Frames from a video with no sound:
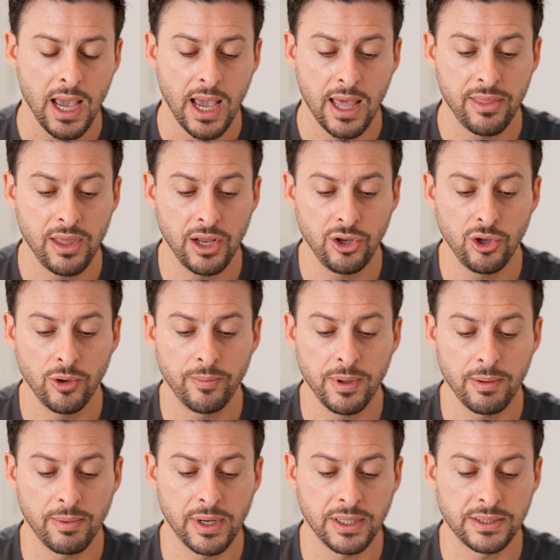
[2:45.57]
And then you'll be
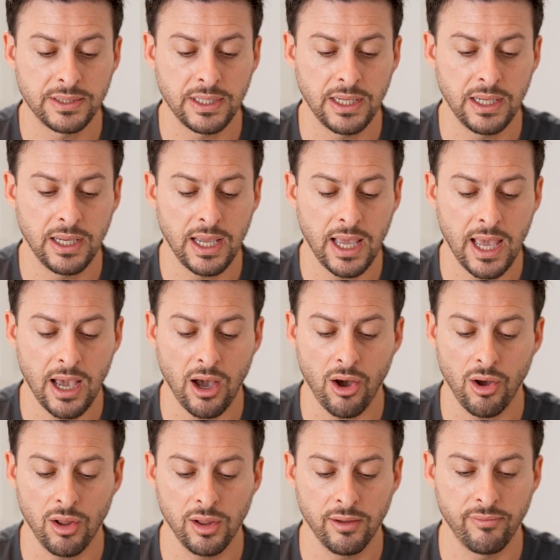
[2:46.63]
able to see
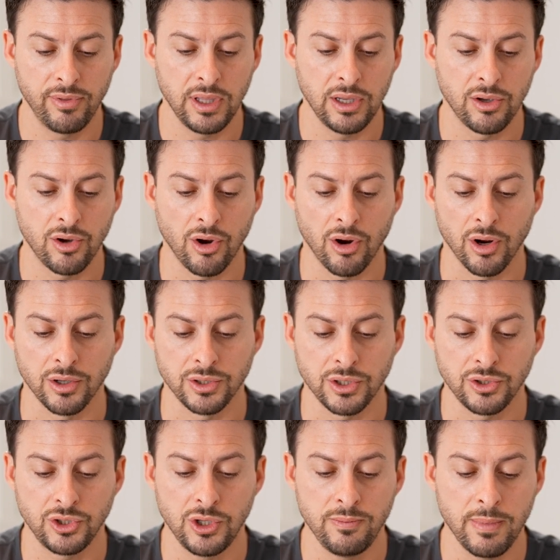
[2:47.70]
all of the cards.
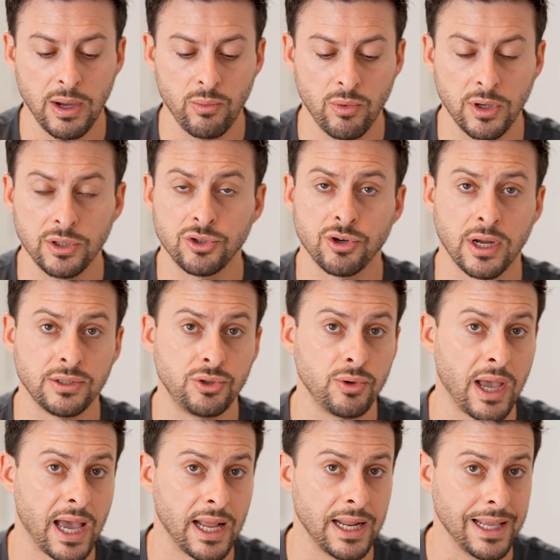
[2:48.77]
So you might want to try
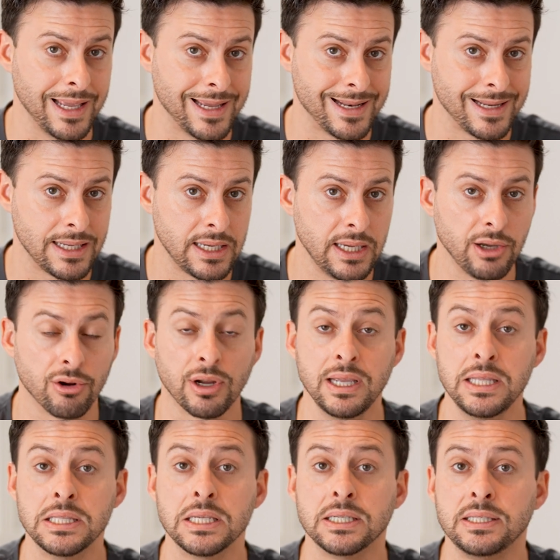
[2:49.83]
to add it in here
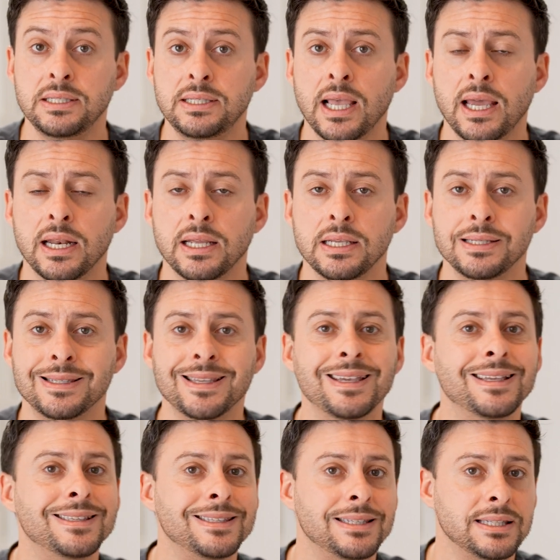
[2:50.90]
in the settings
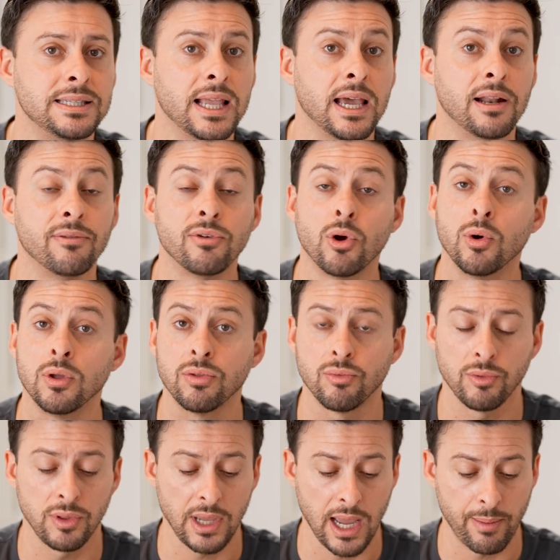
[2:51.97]
instead of going
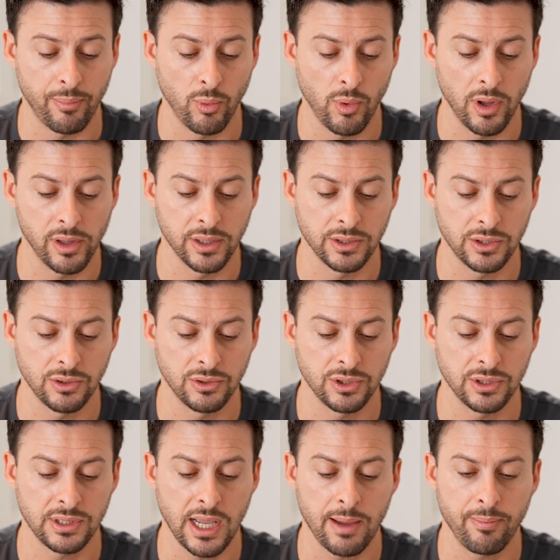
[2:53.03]
through the Apple Wallet. So
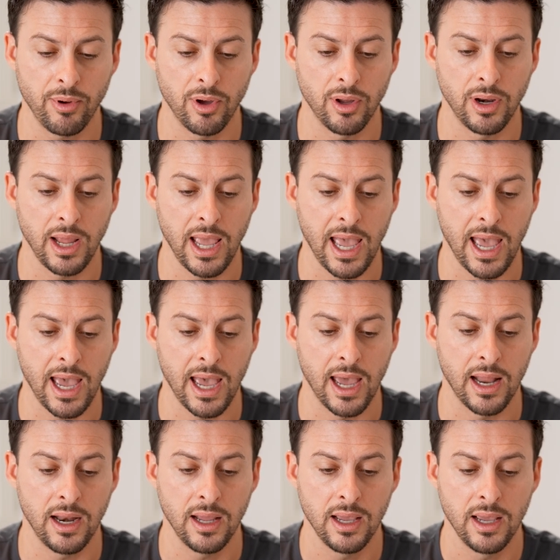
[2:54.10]
just tap on
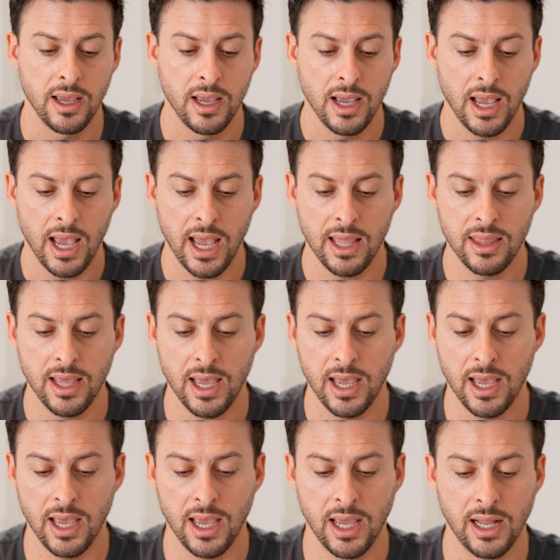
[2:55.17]
Add and
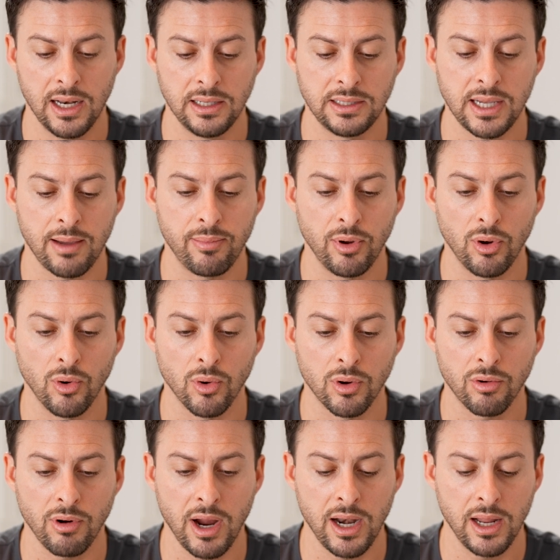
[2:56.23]
then debit or
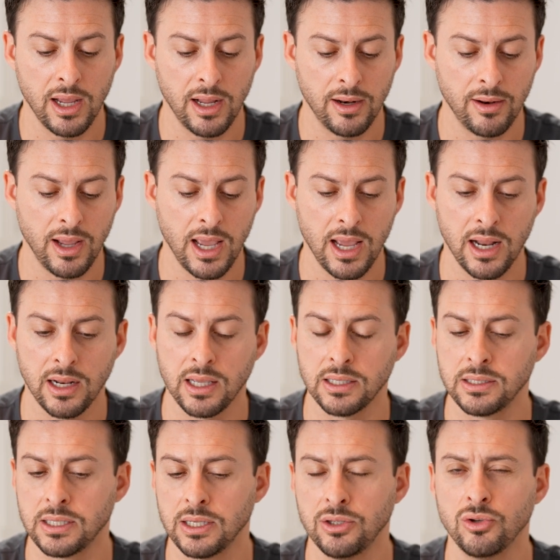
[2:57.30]
credit and
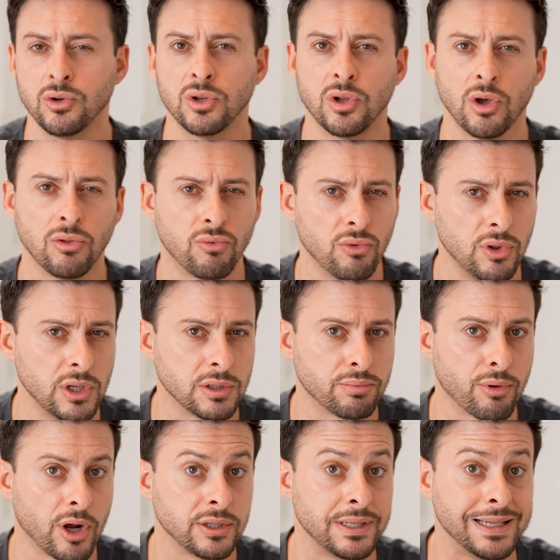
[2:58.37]
continue and go through this
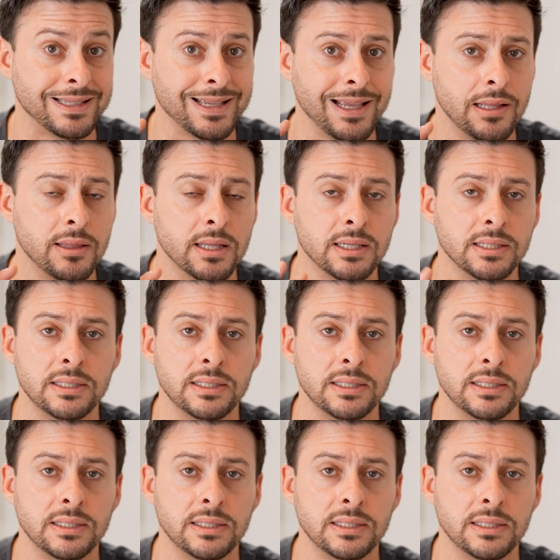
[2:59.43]
process in the